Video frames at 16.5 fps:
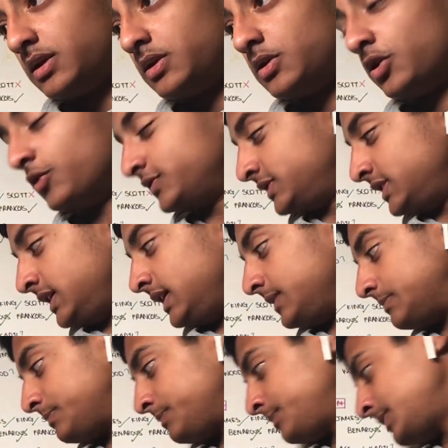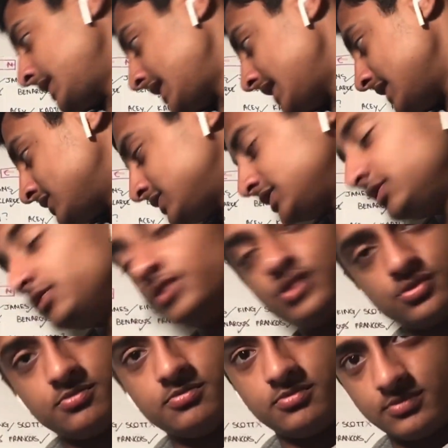Obviously, Pearson,
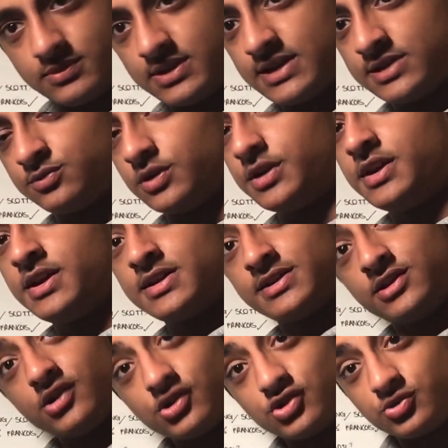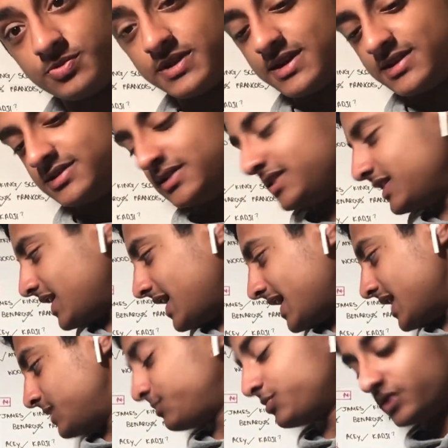not this one, Nigel Pearson
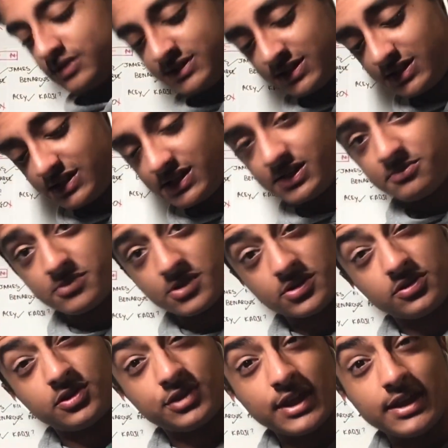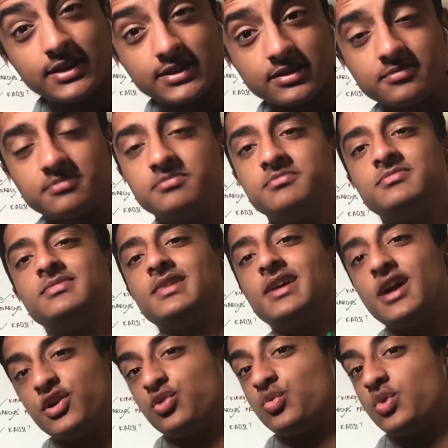and Brian Tinian might think
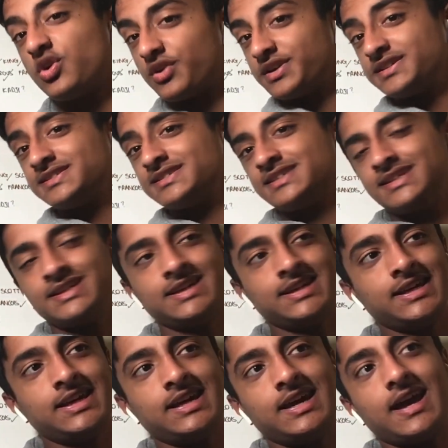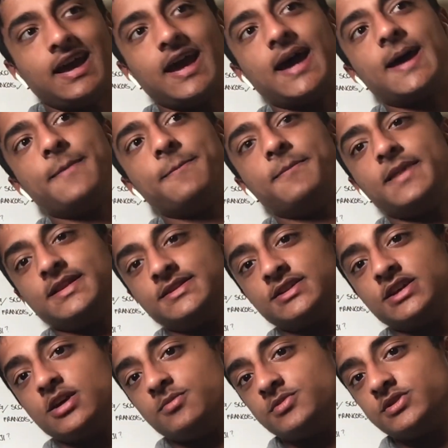otherwise, in
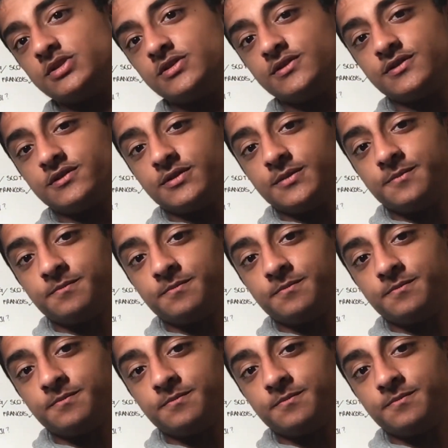terms of,